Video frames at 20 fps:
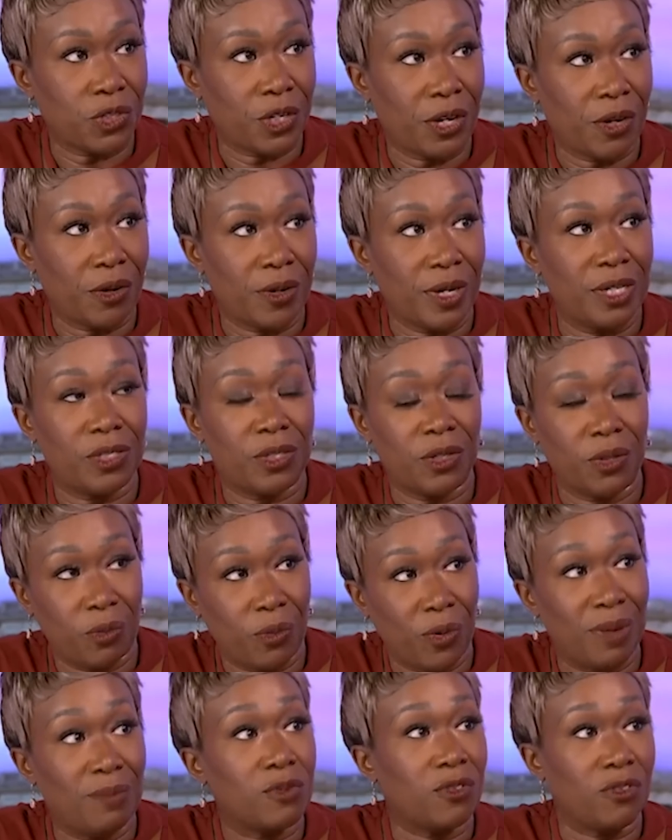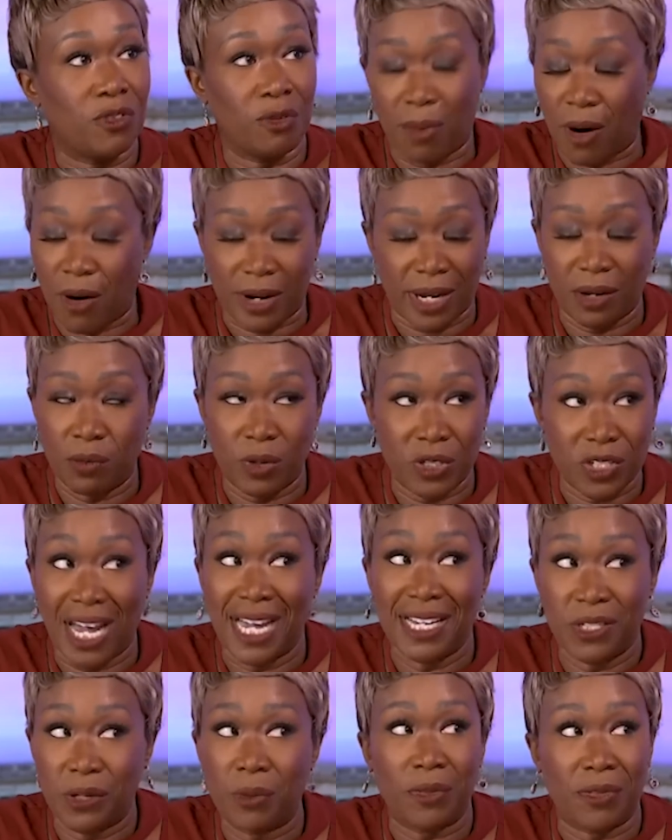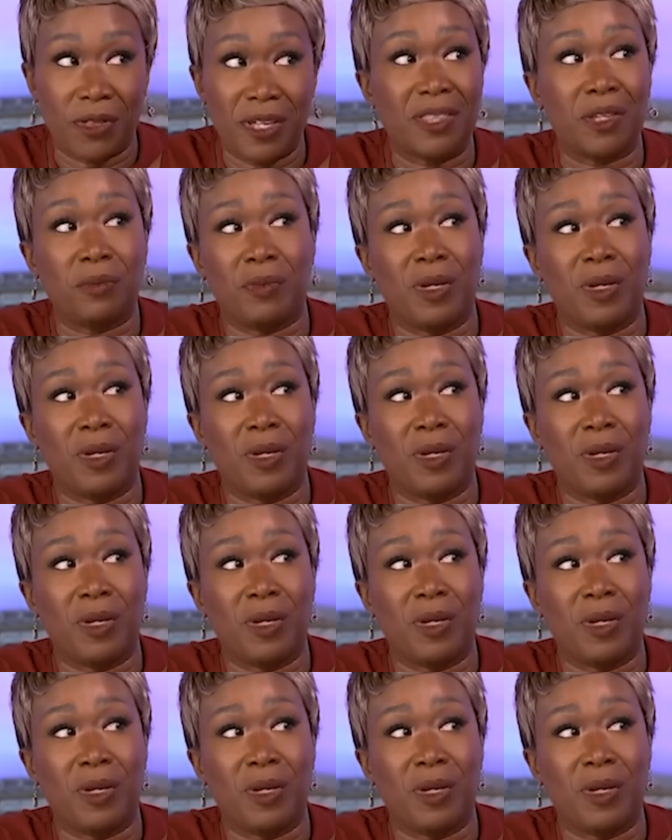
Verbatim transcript: Security to the whims of the market, which I don't think